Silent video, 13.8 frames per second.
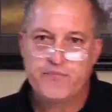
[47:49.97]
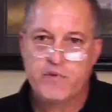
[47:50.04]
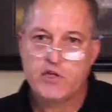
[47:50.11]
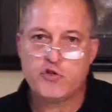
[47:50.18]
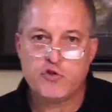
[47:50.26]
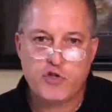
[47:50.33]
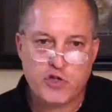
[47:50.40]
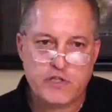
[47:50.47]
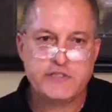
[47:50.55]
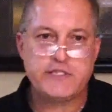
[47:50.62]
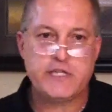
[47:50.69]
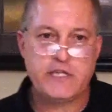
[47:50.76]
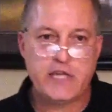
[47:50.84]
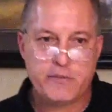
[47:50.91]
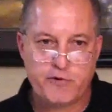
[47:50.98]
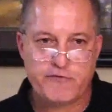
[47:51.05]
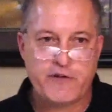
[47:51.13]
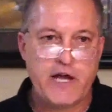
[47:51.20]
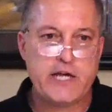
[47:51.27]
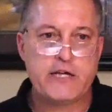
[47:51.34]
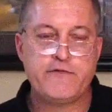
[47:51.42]
You could see they
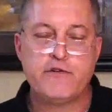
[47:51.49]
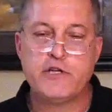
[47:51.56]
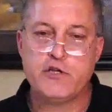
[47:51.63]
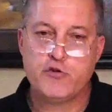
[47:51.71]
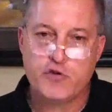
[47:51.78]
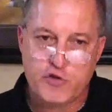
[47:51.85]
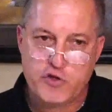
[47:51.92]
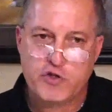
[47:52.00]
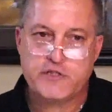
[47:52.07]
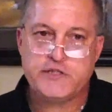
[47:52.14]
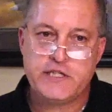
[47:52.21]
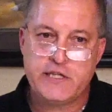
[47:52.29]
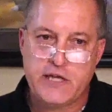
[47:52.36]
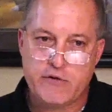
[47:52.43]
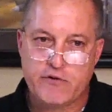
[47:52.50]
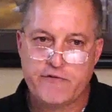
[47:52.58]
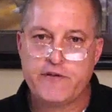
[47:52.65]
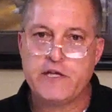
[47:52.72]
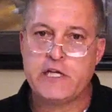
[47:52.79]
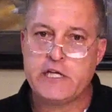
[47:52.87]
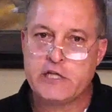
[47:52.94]
provided for you. You could see they were
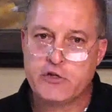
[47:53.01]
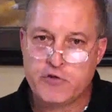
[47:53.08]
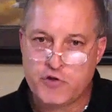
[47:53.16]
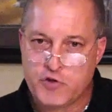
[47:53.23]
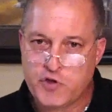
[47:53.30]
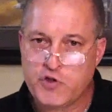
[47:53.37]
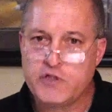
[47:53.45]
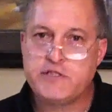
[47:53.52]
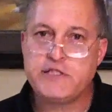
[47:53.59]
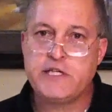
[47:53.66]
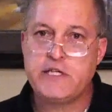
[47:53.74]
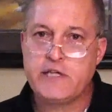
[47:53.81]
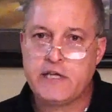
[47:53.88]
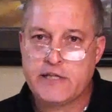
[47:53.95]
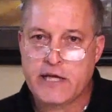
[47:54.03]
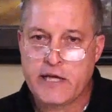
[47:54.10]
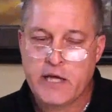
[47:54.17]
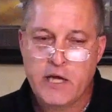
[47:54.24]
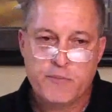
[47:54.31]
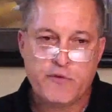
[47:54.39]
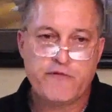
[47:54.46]
feeding you. You could see that they
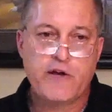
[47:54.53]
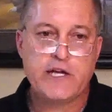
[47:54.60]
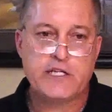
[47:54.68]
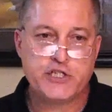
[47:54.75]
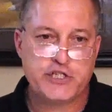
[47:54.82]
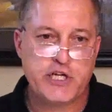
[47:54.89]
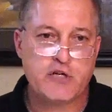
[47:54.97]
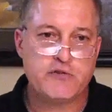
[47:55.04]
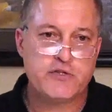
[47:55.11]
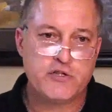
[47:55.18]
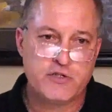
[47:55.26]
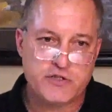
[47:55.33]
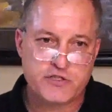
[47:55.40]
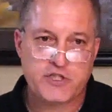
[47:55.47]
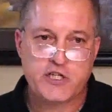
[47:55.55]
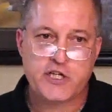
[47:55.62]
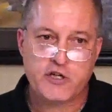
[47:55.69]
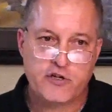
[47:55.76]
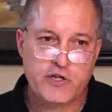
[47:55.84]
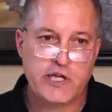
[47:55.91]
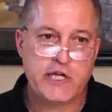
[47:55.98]
provided shelter and
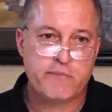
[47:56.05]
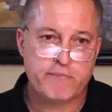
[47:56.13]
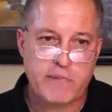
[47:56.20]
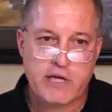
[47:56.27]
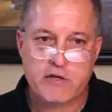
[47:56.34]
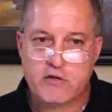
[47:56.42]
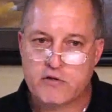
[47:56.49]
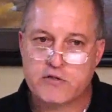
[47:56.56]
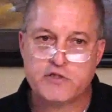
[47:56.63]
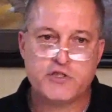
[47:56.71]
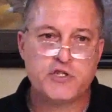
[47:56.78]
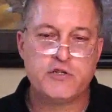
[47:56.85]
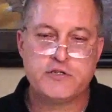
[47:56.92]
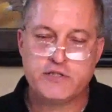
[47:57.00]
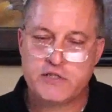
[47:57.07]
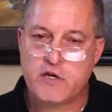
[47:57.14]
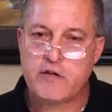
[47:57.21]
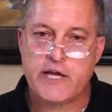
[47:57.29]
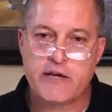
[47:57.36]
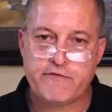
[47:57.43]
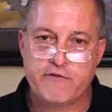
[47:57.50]
security and medical insurance and all
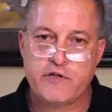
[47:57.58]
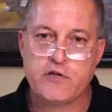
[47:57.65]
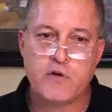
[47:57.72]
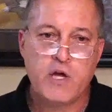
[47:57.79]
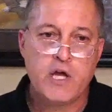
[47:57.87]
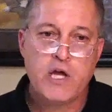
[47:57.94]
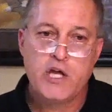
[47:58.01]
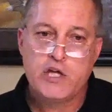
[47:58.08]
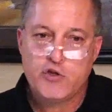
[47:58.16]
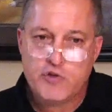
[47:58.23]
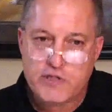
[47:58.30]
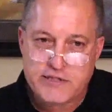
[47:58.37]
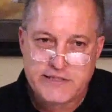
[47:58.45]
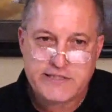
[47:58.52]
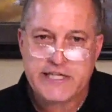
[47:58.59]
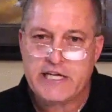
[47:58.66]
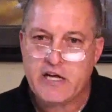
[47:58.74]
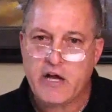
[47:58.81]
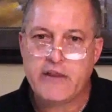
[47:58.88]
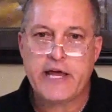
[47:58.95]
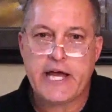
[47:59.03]
that for you. You could see
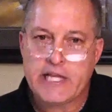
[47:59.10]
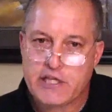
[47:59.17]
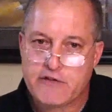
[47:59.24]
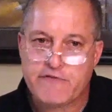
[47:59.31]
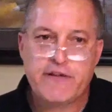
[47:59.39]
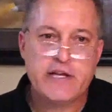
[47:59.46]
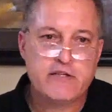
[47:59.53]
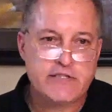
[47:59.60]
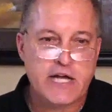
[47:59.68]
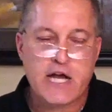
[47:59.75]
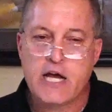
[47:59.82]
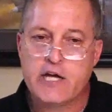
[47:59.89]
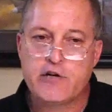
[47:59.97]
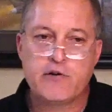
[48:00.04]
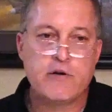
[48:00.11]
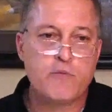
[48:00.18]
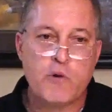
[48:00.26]
all that and you failed to honor him.